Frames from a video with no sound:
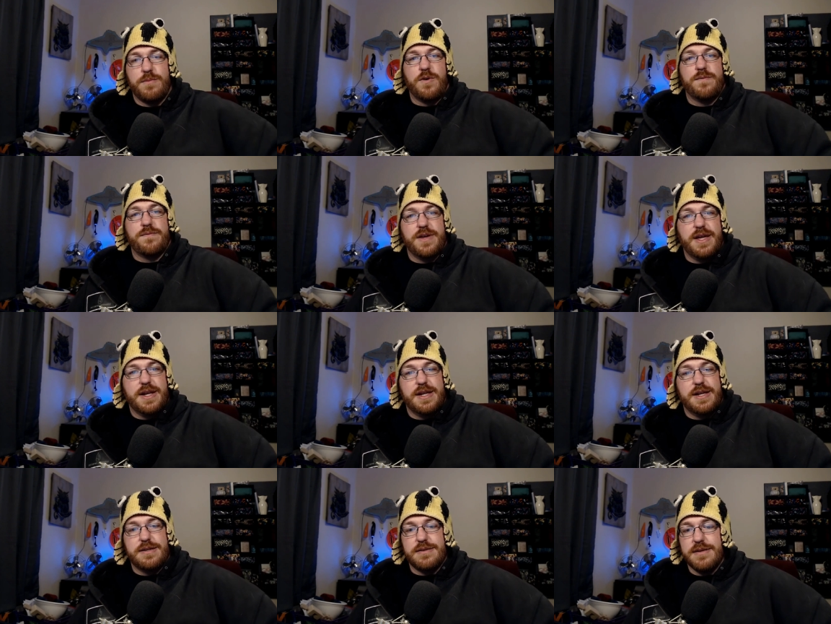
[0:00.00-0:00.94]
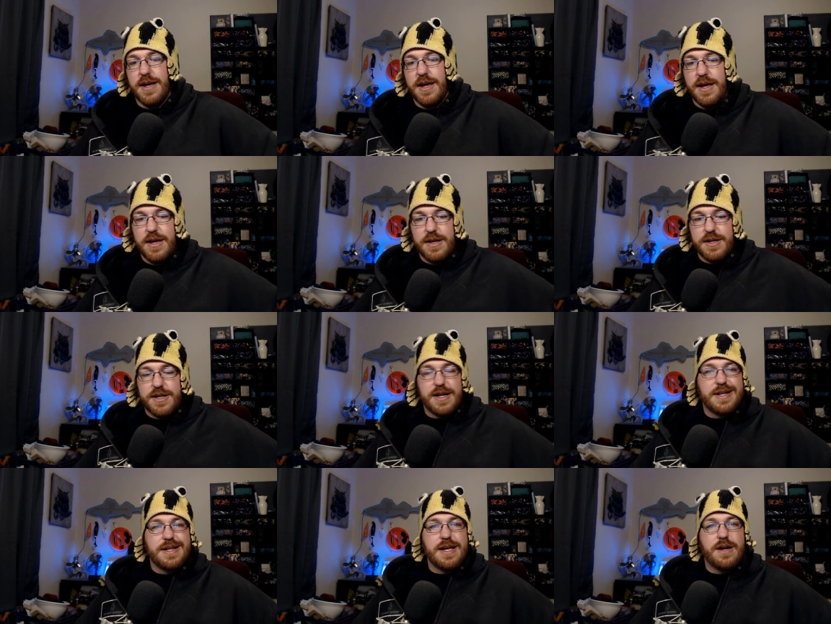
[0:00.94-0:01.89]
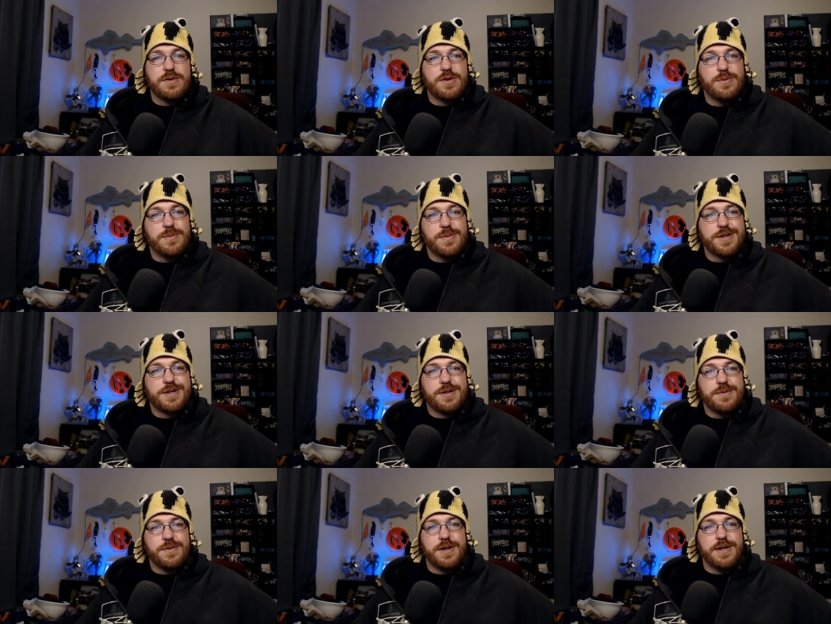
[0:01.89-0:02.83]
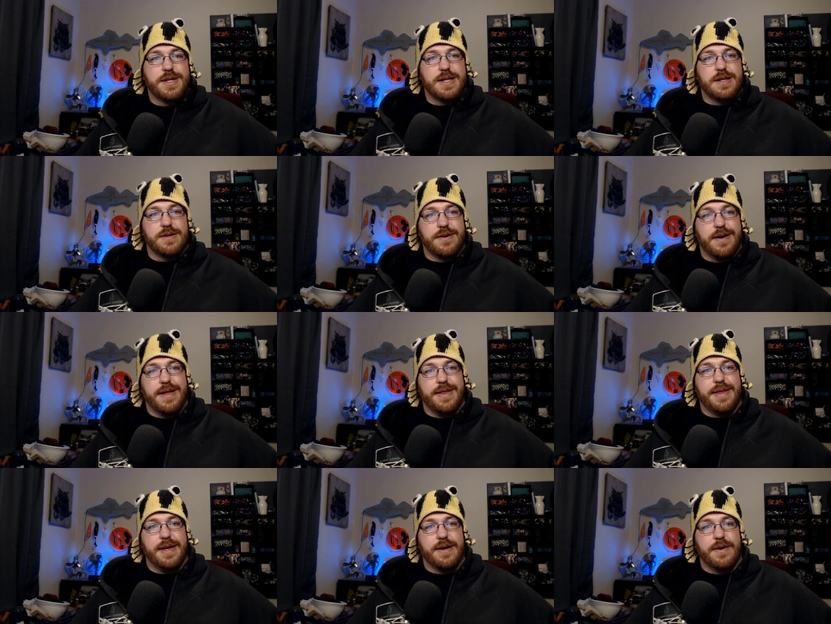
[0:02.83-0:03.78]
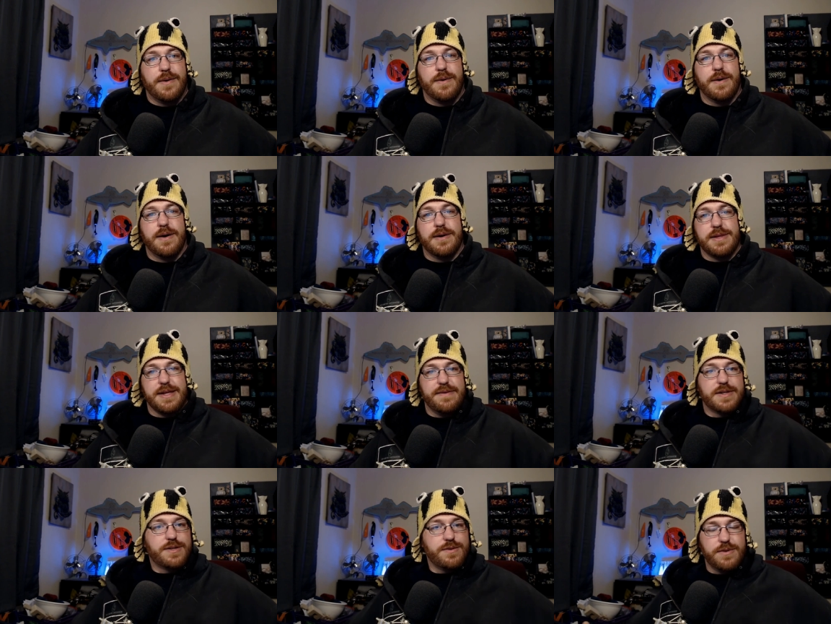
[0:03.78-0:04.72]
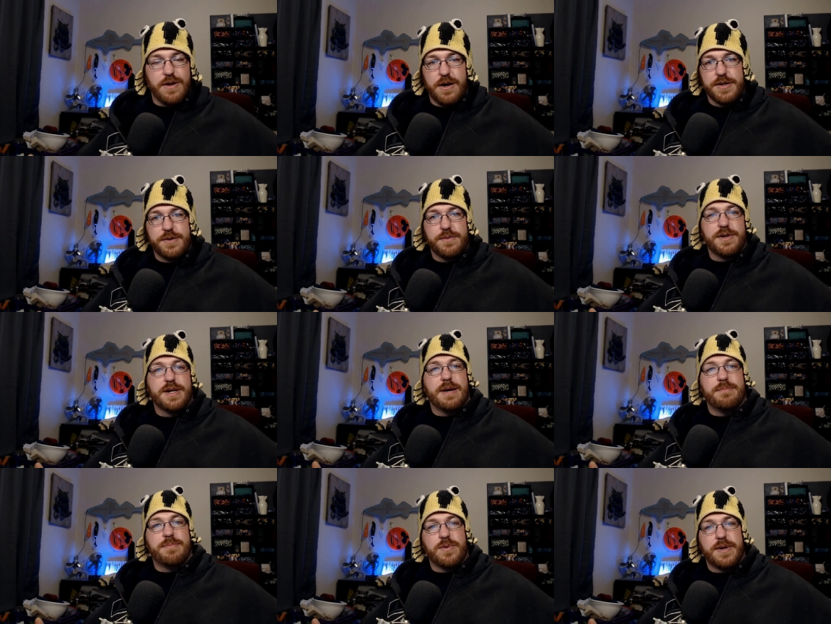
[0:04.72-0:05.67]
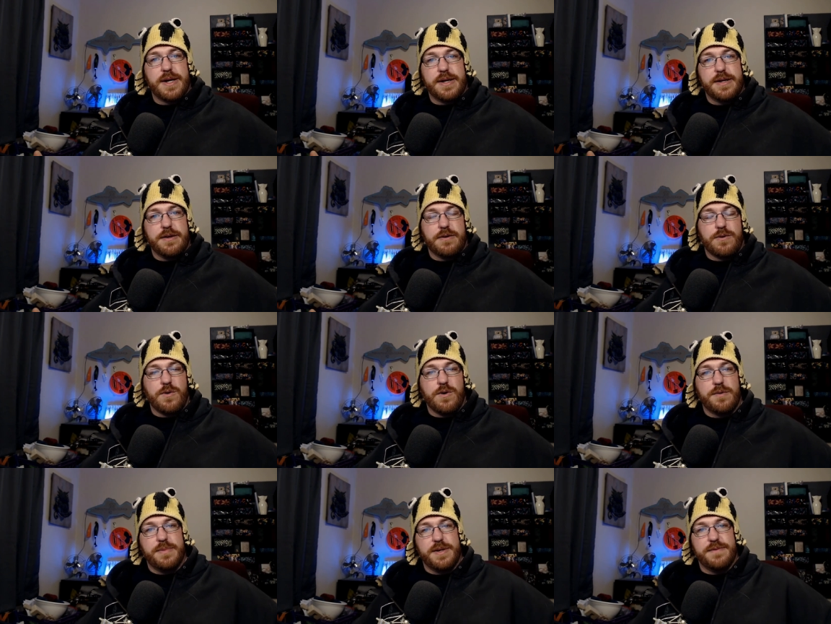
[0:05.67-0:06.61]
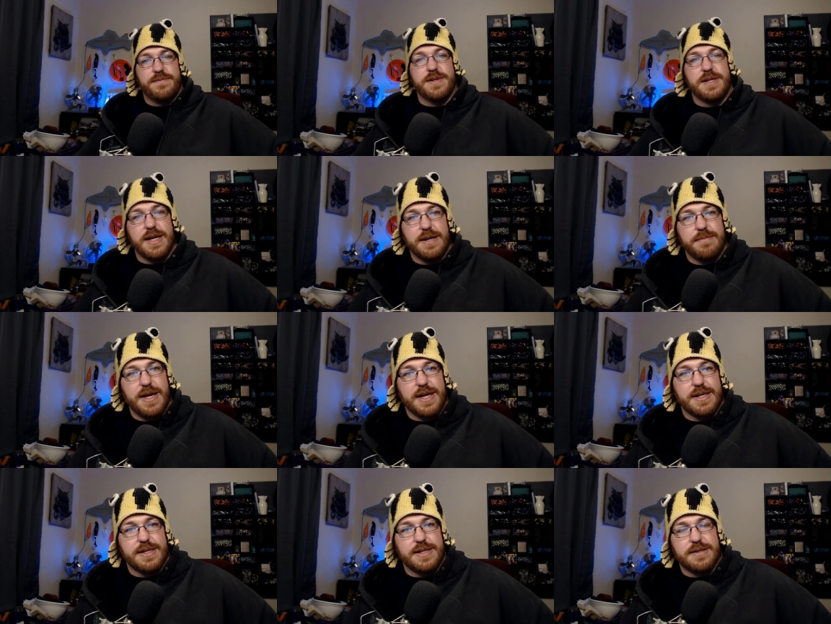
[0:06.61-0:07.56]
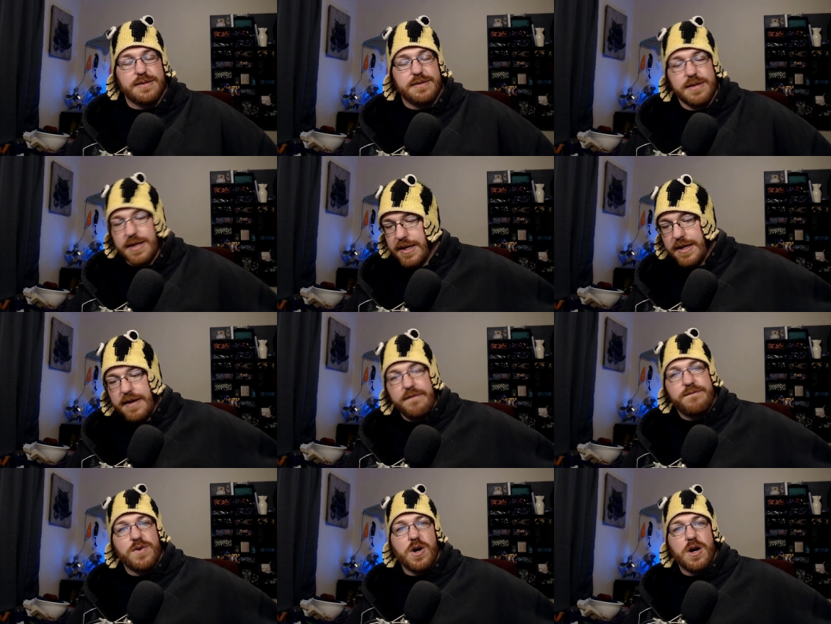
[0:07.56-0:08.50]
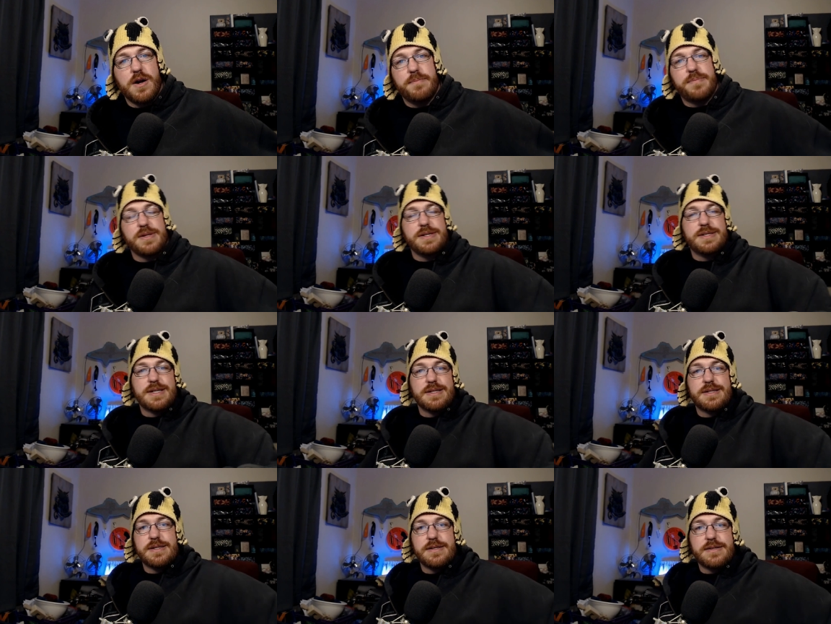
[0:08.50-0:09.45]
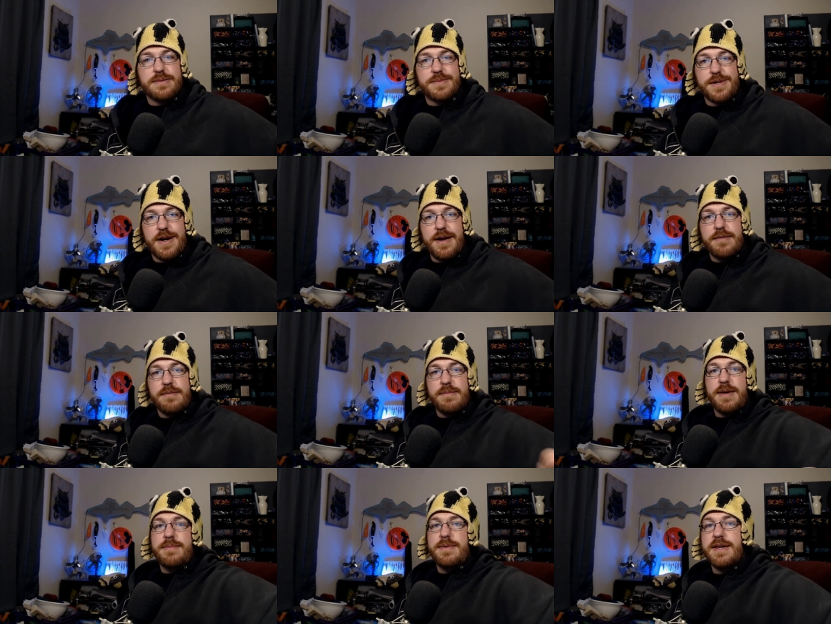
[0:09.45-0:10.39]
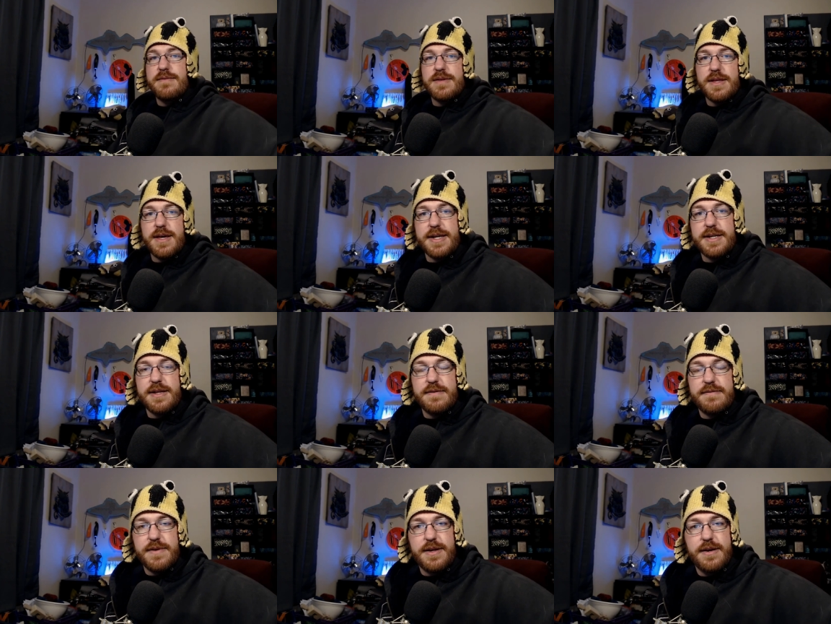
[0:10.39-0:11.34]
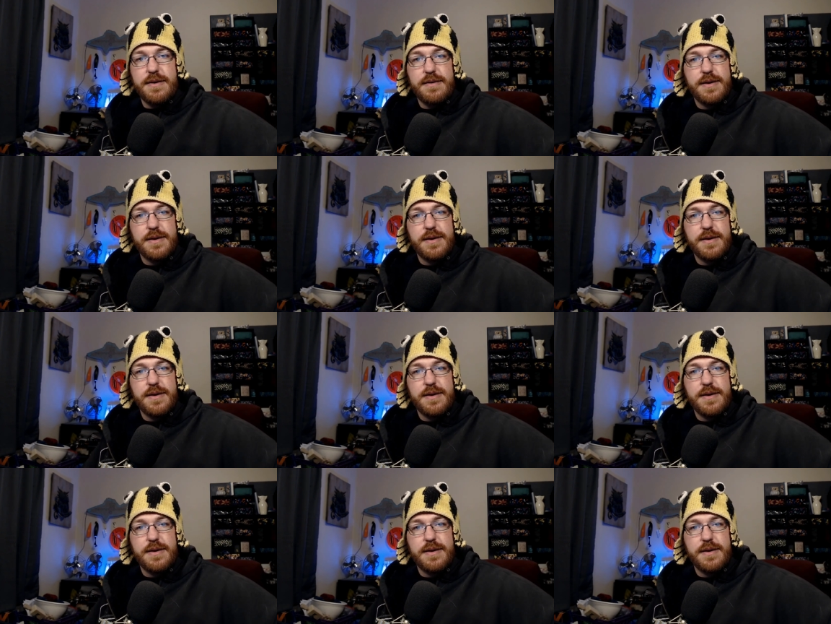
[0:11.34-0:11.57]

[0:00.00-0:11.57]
Hopefully I didn't cut it down too much to where you didn't learn anything or leave it too long to where you got bored out of your gourd. But if you did make it this far, please consider subscribing. Maybe give a like to the video.